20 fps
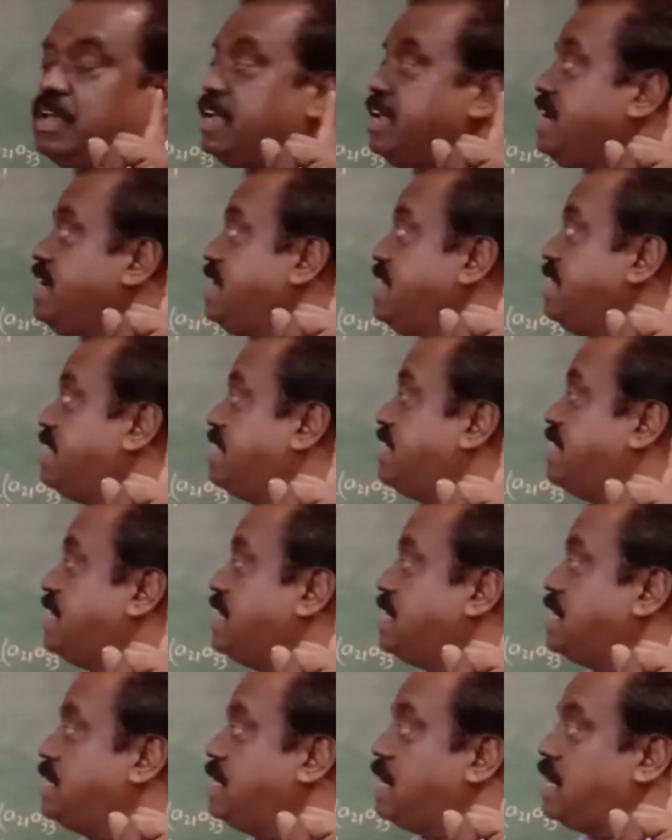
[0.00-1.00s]
it
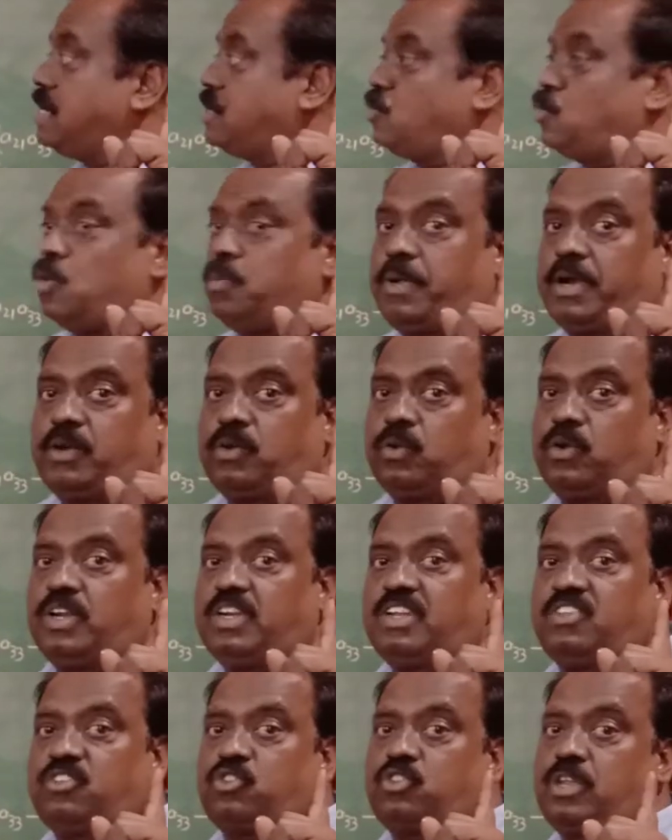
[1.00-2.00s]
is not 2 by 2,
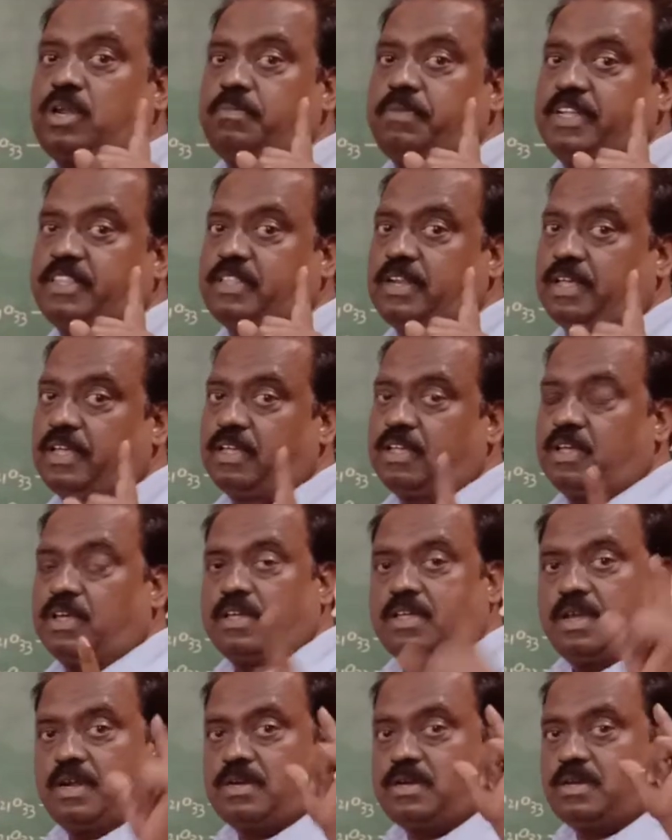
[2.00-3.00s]
it is 3 by 3.
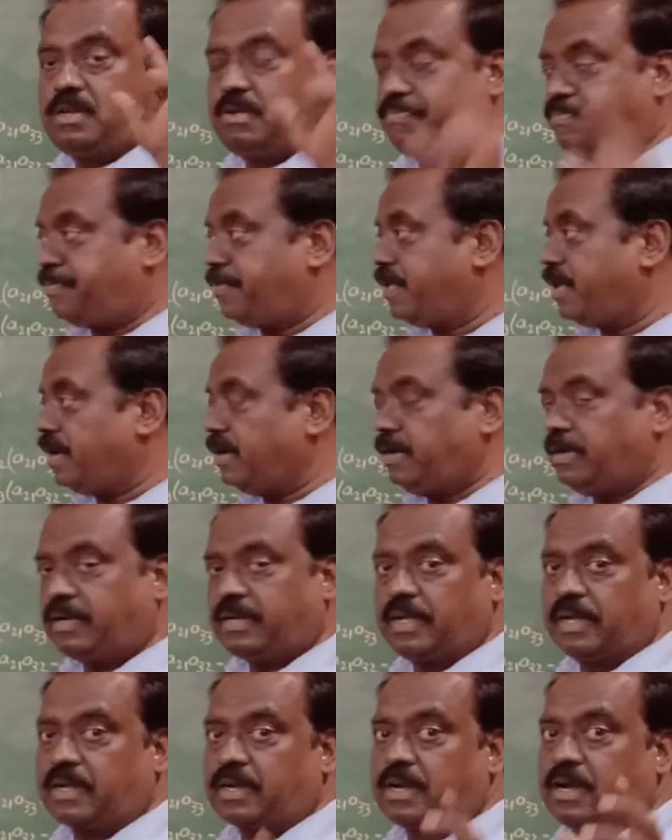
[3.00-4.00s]
A different
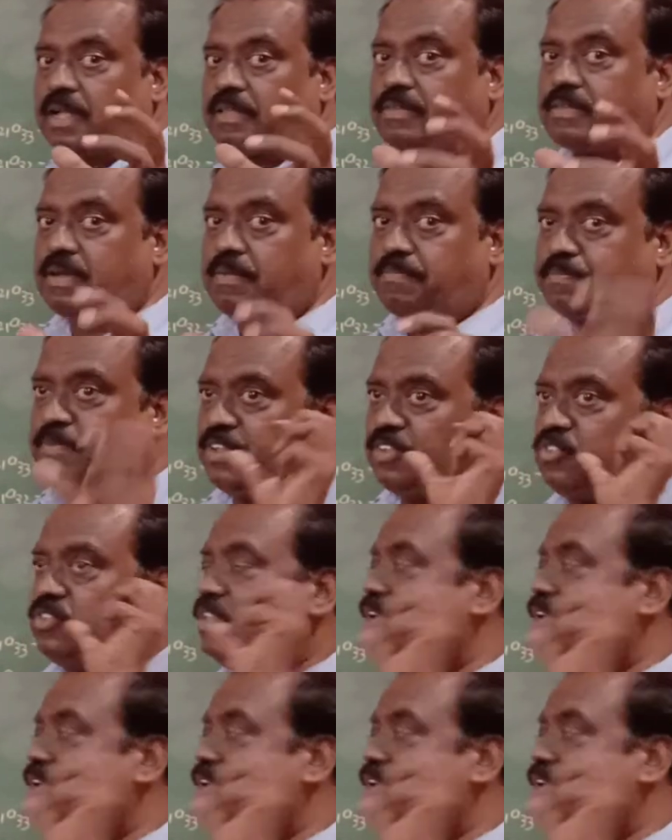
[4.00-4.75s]
concept is